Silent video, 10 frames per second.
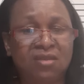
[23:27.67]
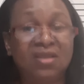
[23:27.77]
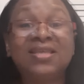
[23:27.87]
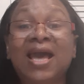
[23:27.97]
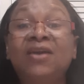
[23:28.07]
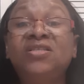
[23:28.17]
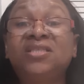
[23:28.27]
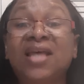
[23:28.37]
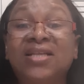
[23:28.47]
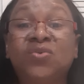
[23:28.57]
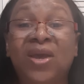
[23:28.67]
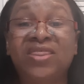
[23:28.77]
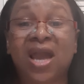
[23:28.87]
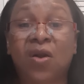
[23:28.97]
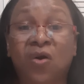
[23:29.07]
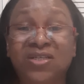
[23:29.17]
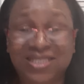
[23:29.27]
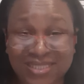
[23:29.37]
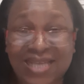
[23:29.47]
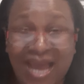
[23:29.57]
That's why they are called
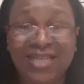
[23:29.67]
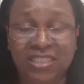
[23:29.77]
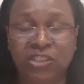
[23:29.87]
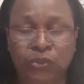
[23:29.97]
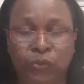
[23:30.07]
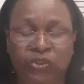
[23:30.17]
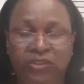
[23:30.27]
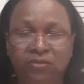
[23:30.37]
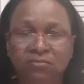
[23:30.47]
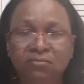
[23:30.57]
sad news.